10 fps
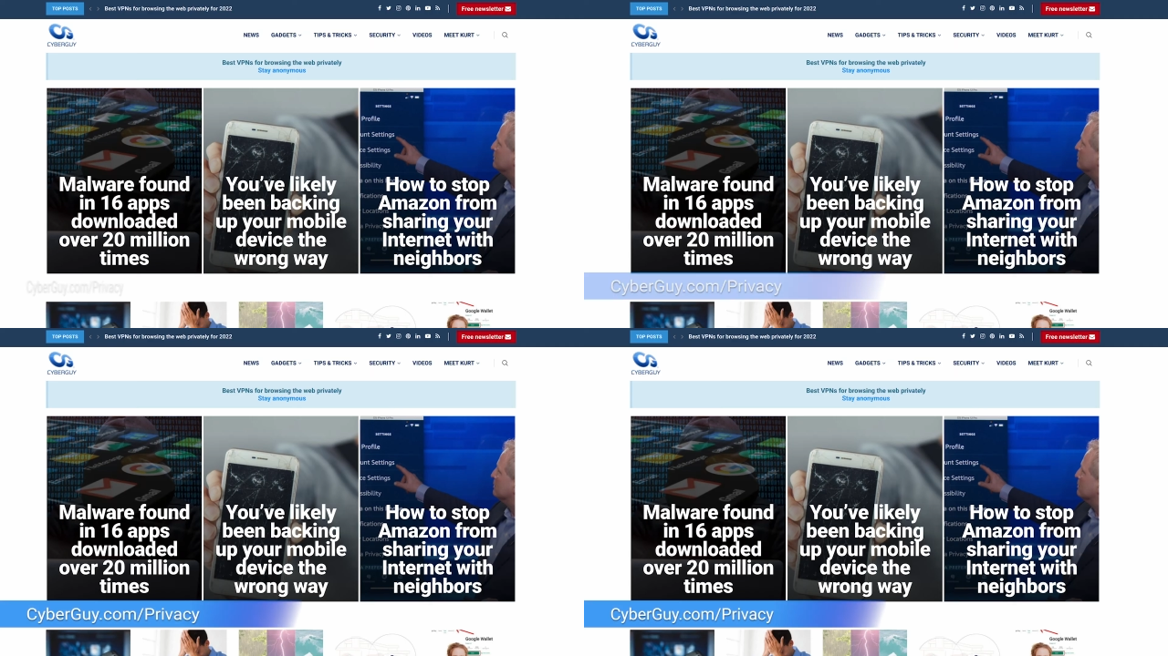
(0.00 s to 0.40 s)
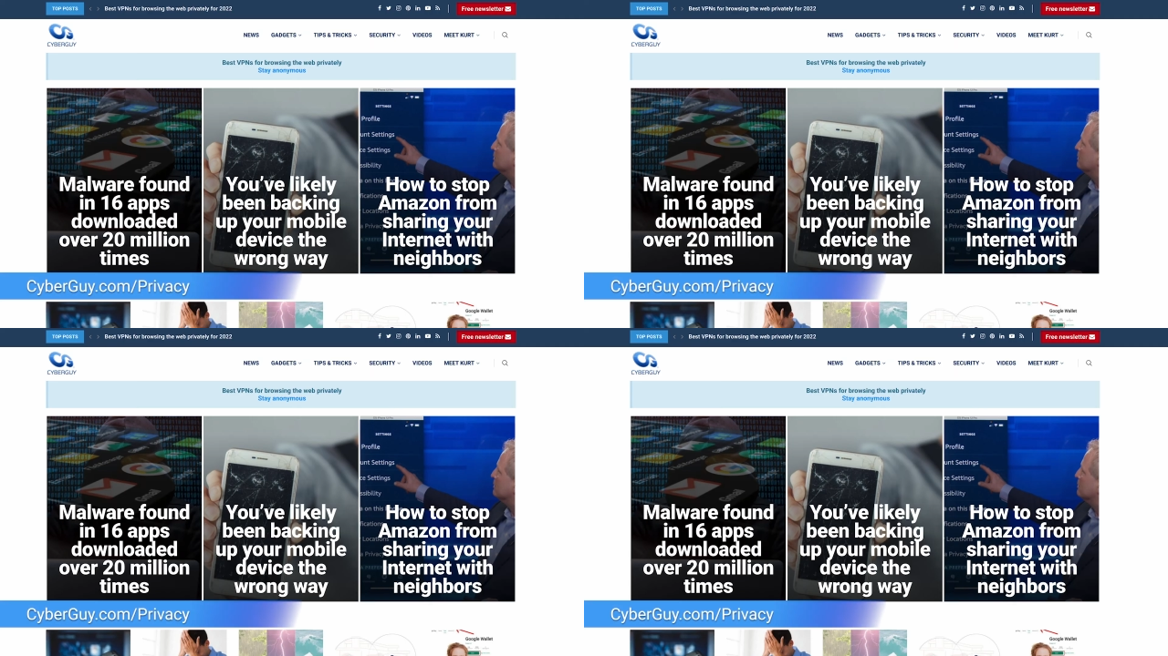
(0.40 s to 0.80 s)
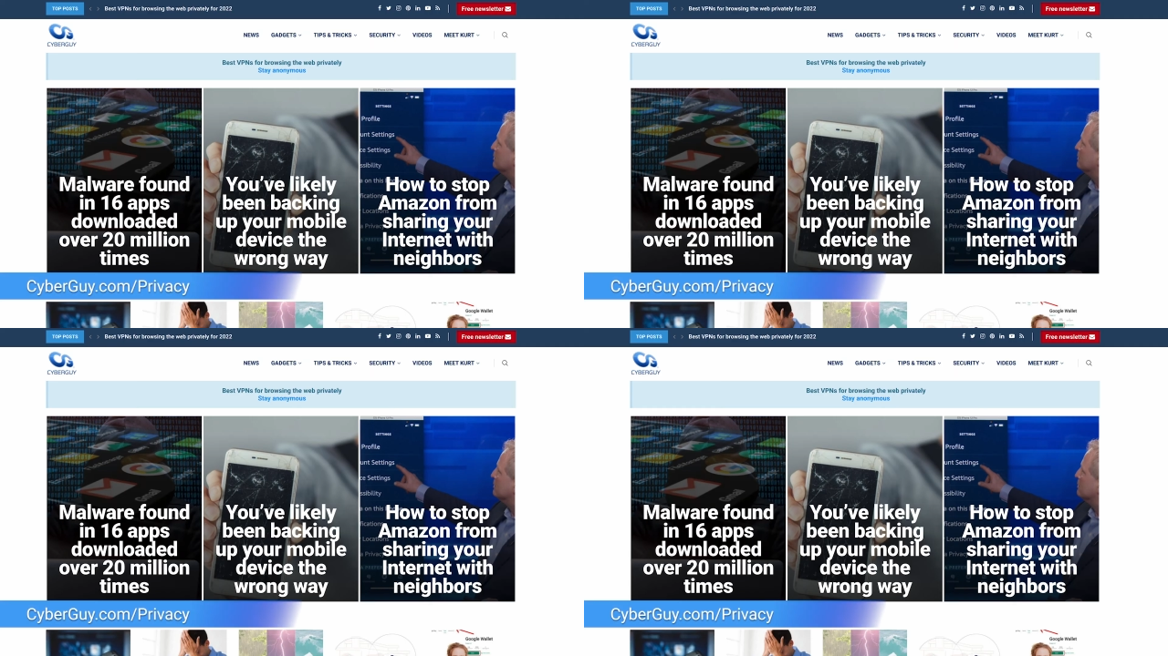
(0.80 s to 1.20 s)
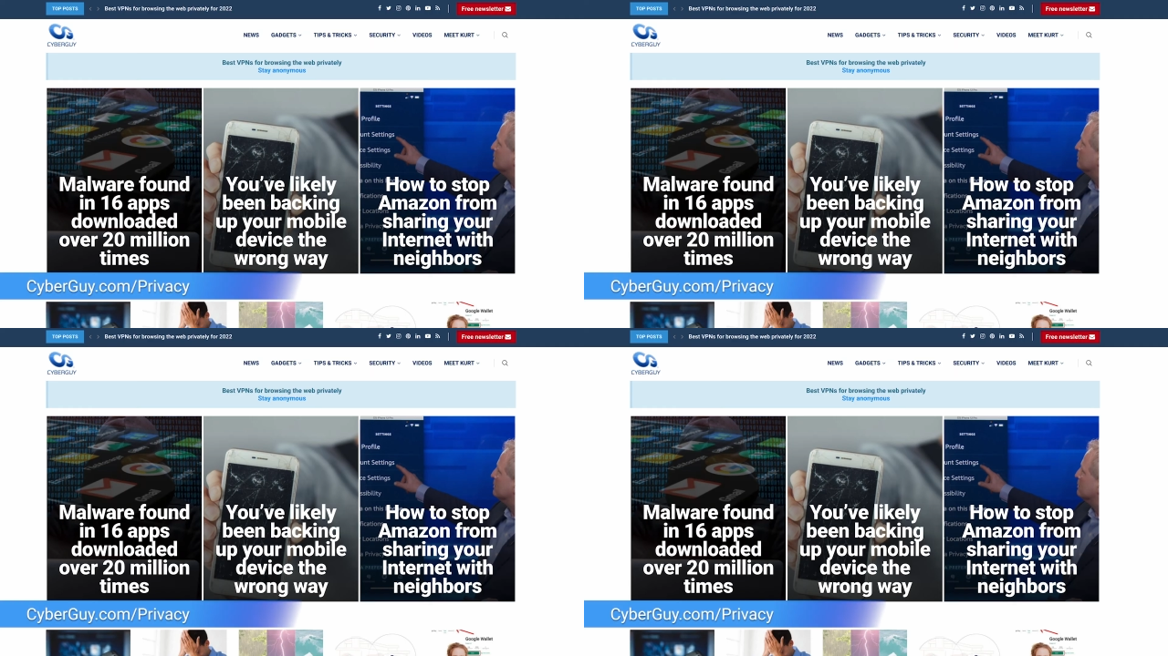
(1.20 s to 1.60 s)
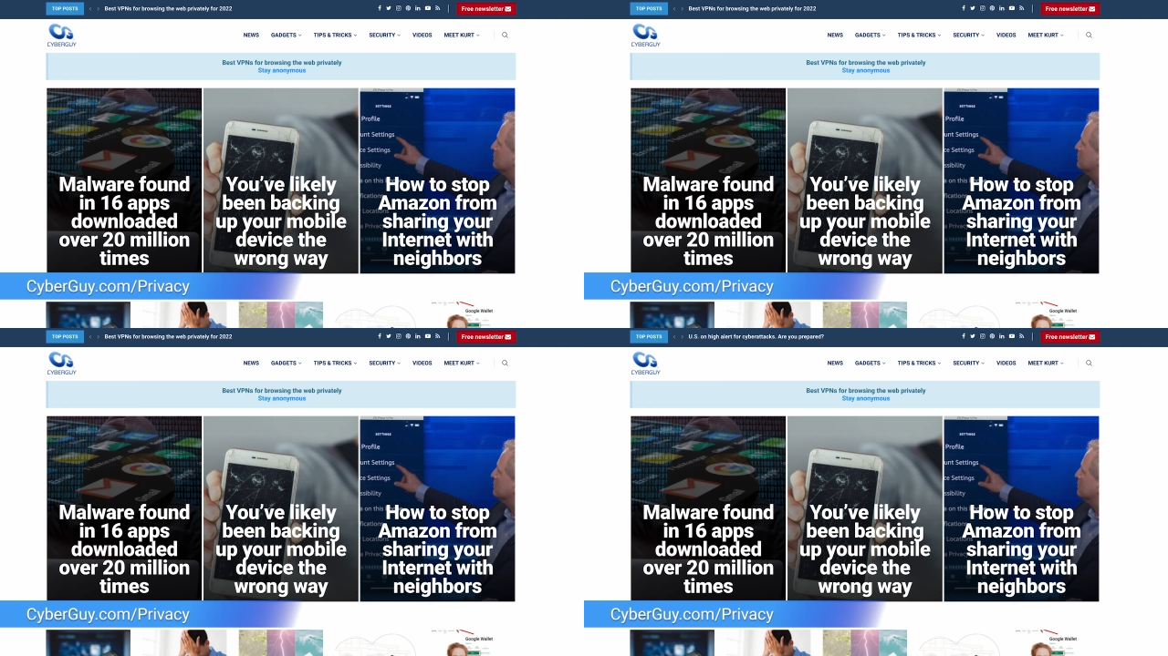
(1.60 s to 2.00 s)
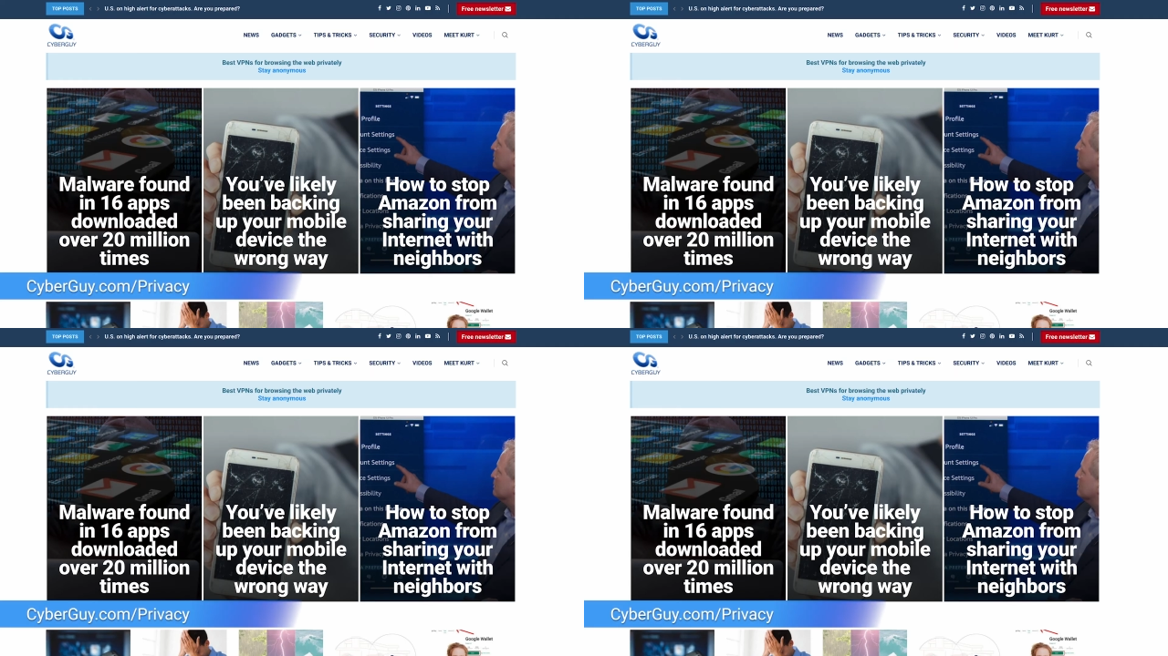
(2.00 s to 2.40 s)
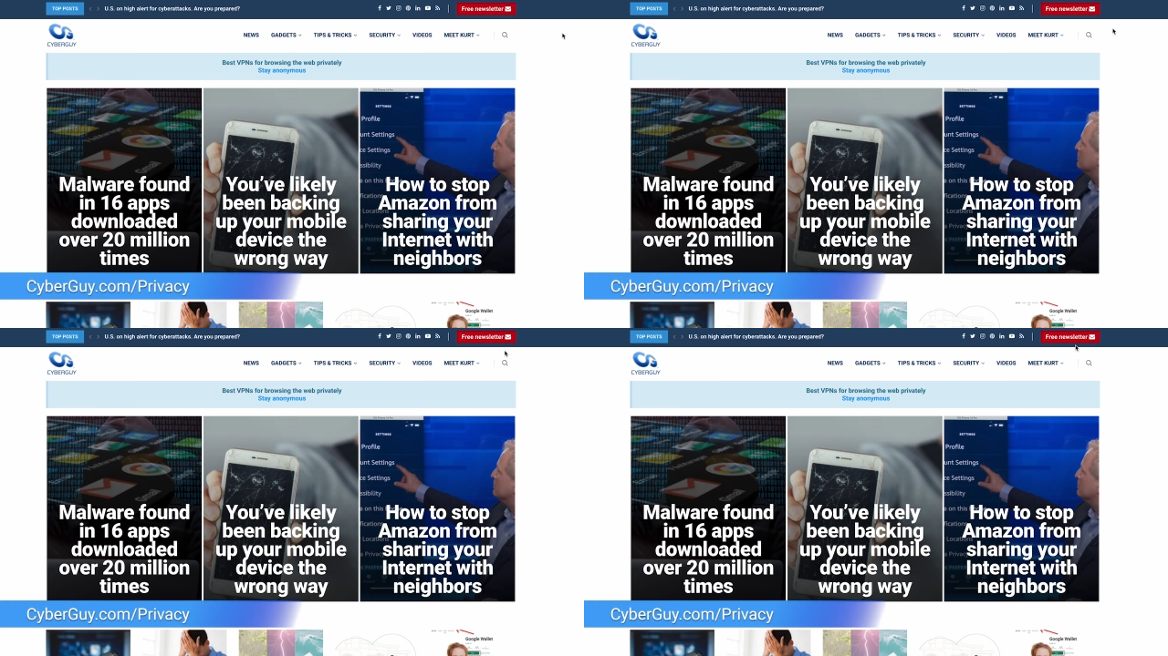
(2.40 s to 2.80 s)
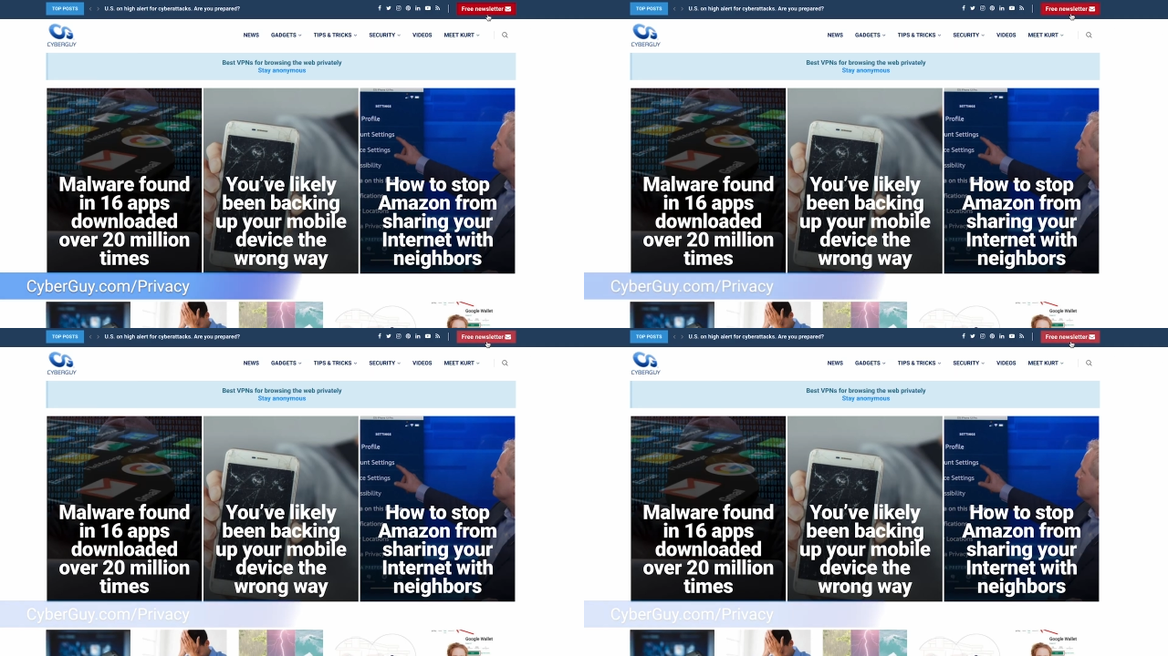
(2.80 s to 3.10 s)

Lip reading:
No face is visible, so there are no lips to read.